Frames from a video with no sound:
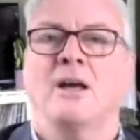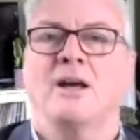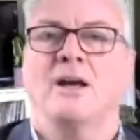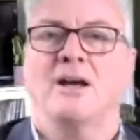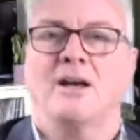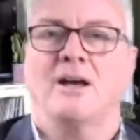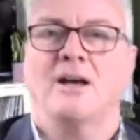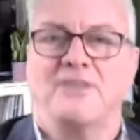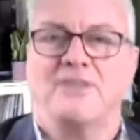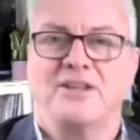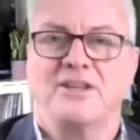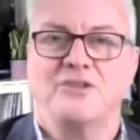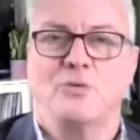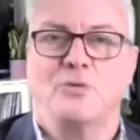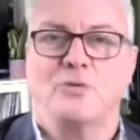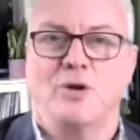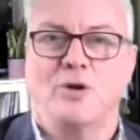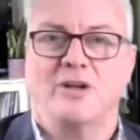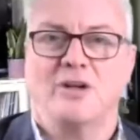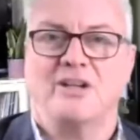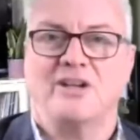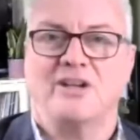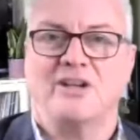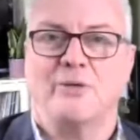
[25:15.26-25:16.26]
I think the
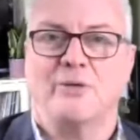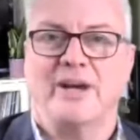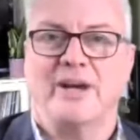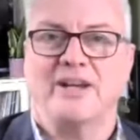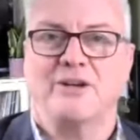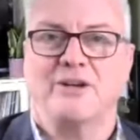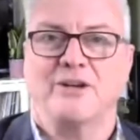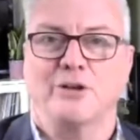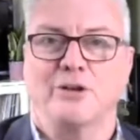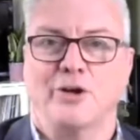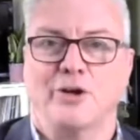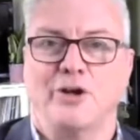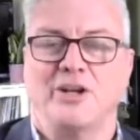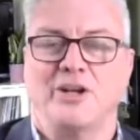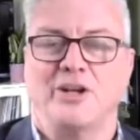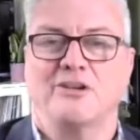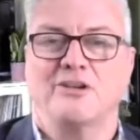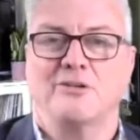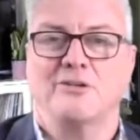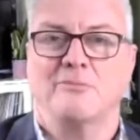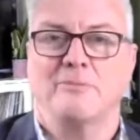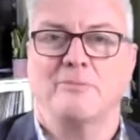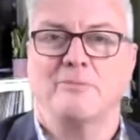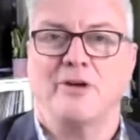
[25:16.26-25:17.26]
work integrated learning
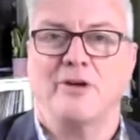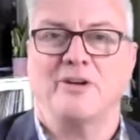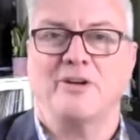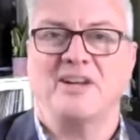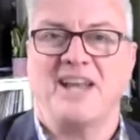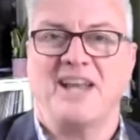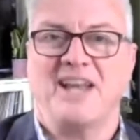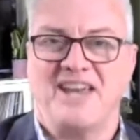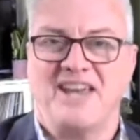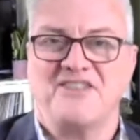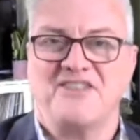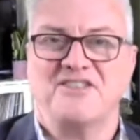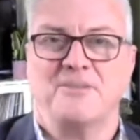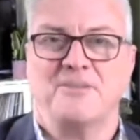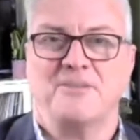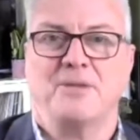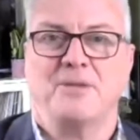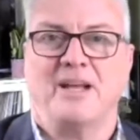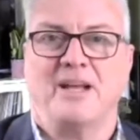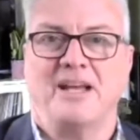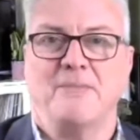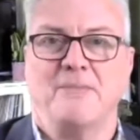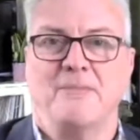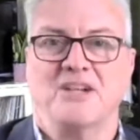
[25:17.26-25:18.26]
component has to
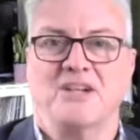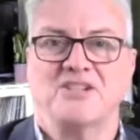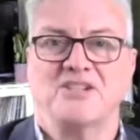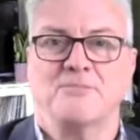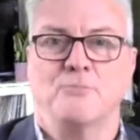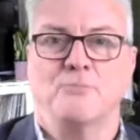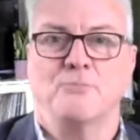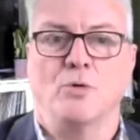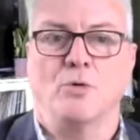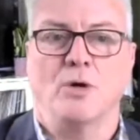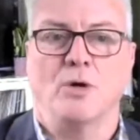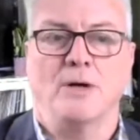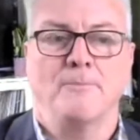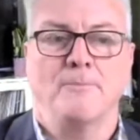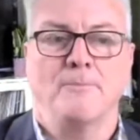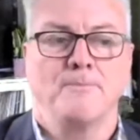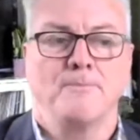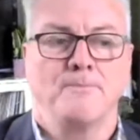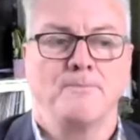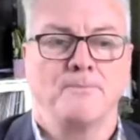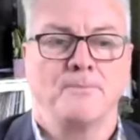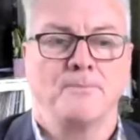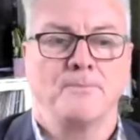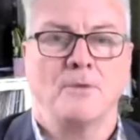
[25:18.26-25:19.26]
play a much more
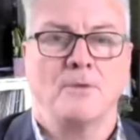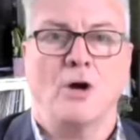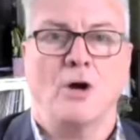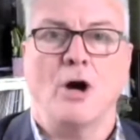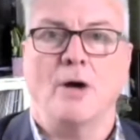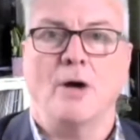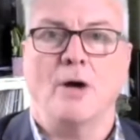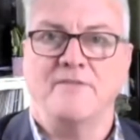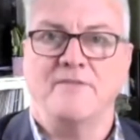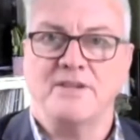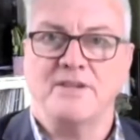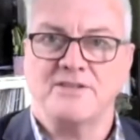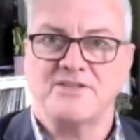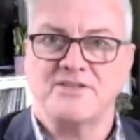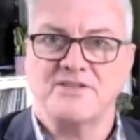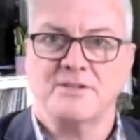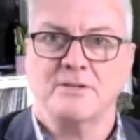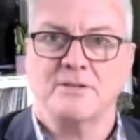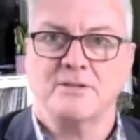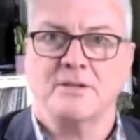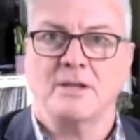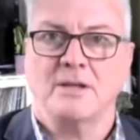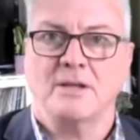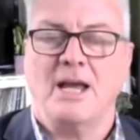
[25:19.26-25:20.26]
obvious
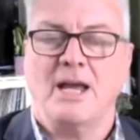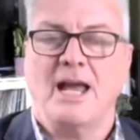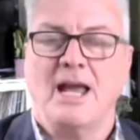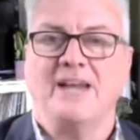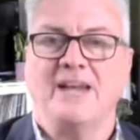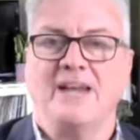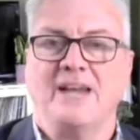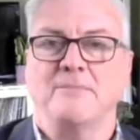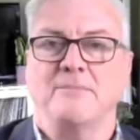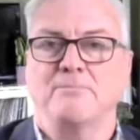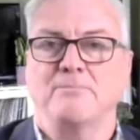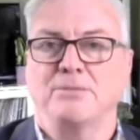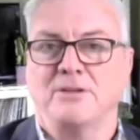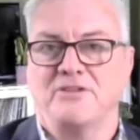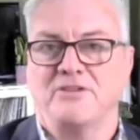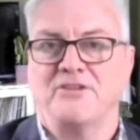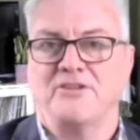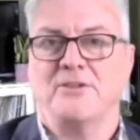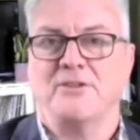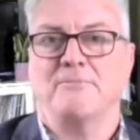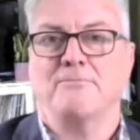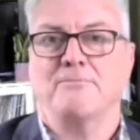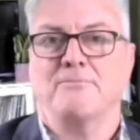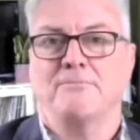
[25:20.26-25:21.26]
and
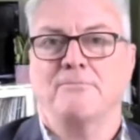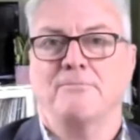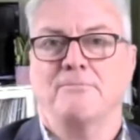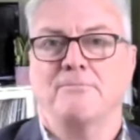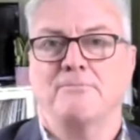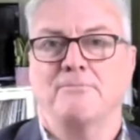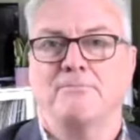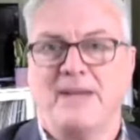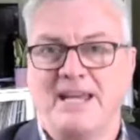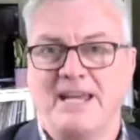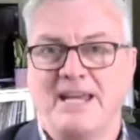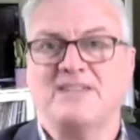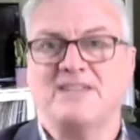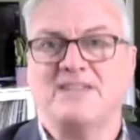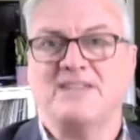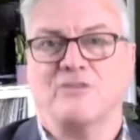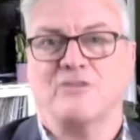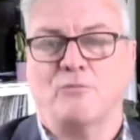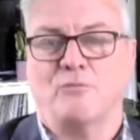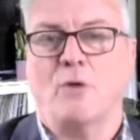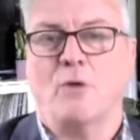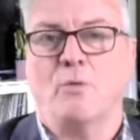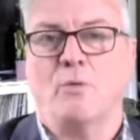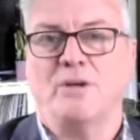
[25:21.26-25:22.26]
implicit piece of
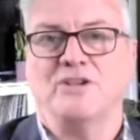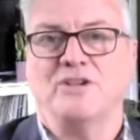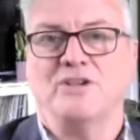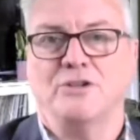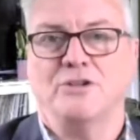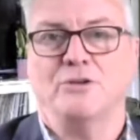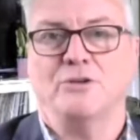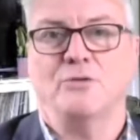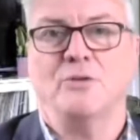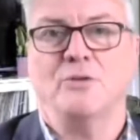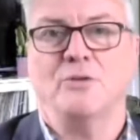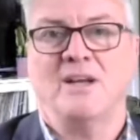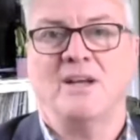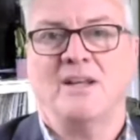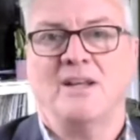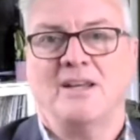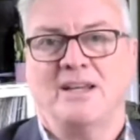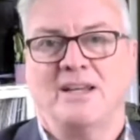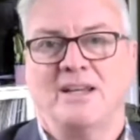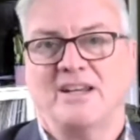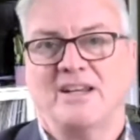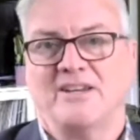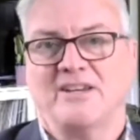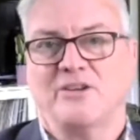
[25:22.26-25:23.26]
what we do
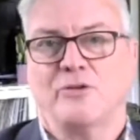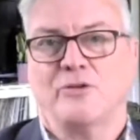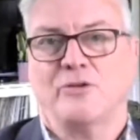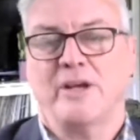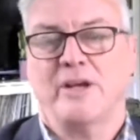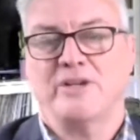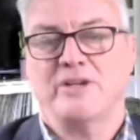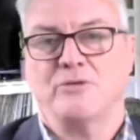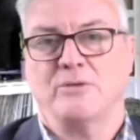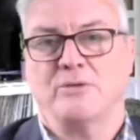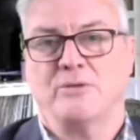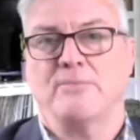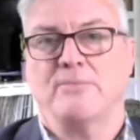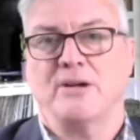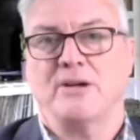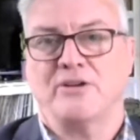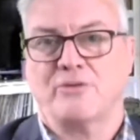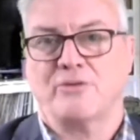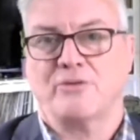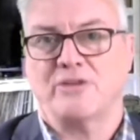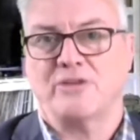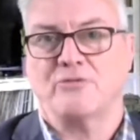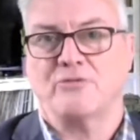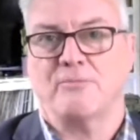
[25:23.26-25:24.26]
in undergraduate and
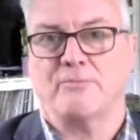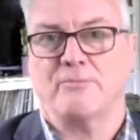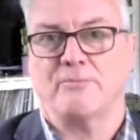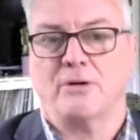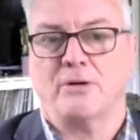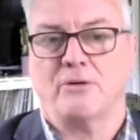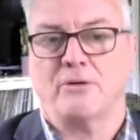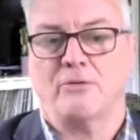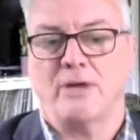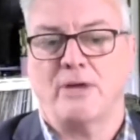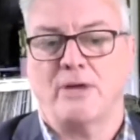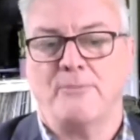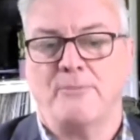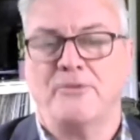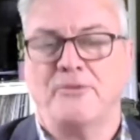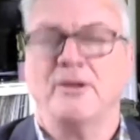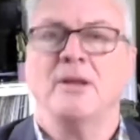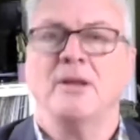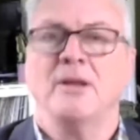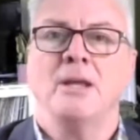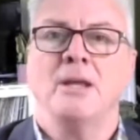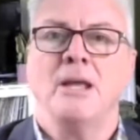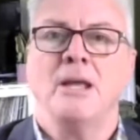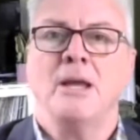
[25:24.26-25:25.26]
postgraduate programs.
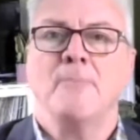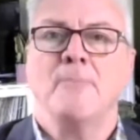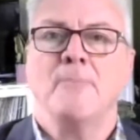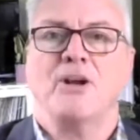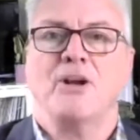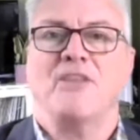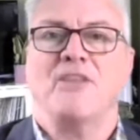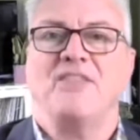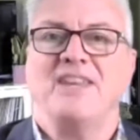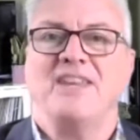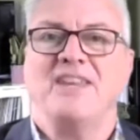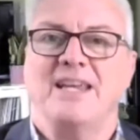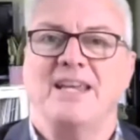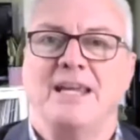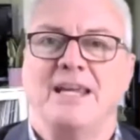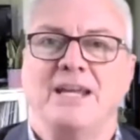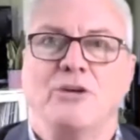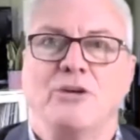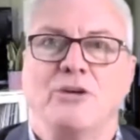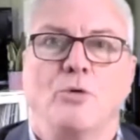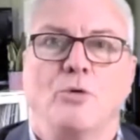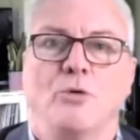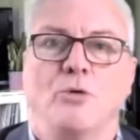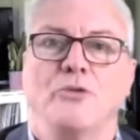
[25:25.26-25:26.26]
But I think it
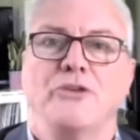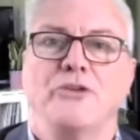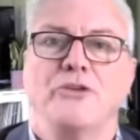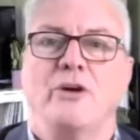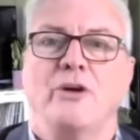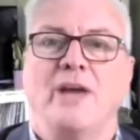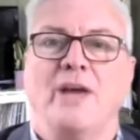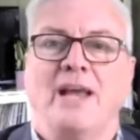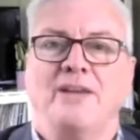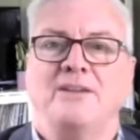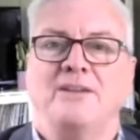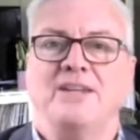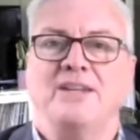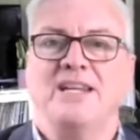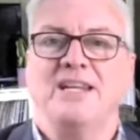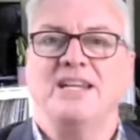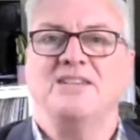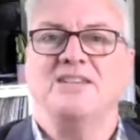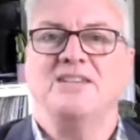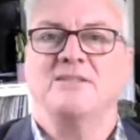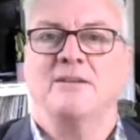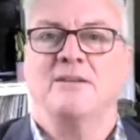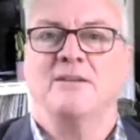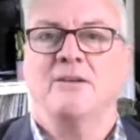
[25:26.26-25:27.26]
also
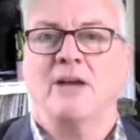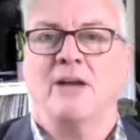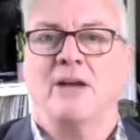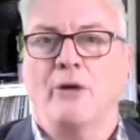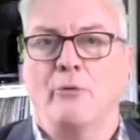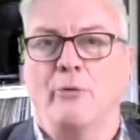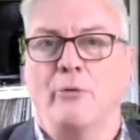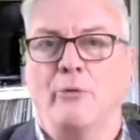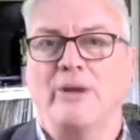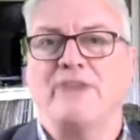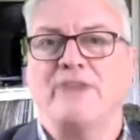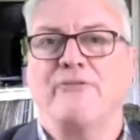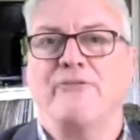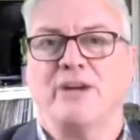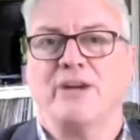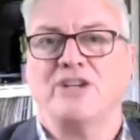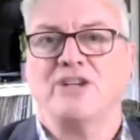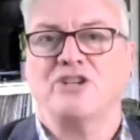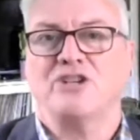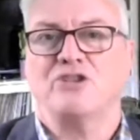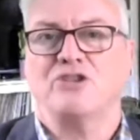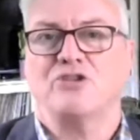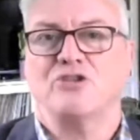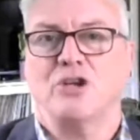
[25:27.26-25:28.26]
needs a
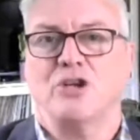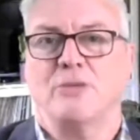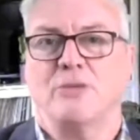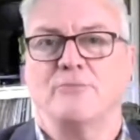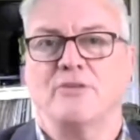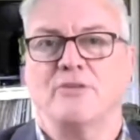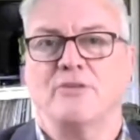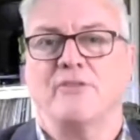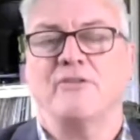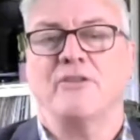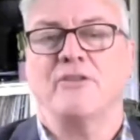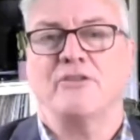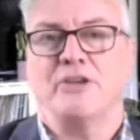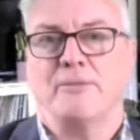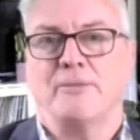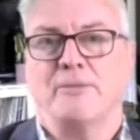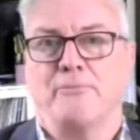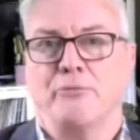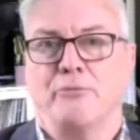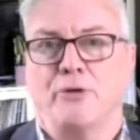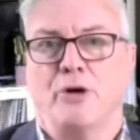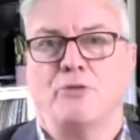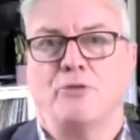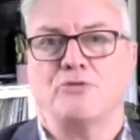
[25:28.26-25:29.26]
refresh in terms of the
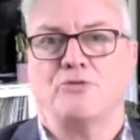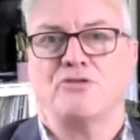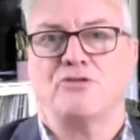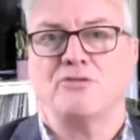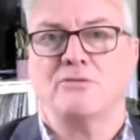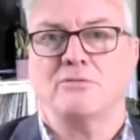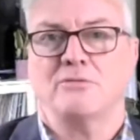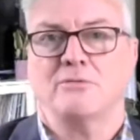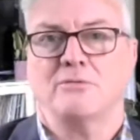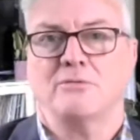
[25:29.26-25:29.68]
approach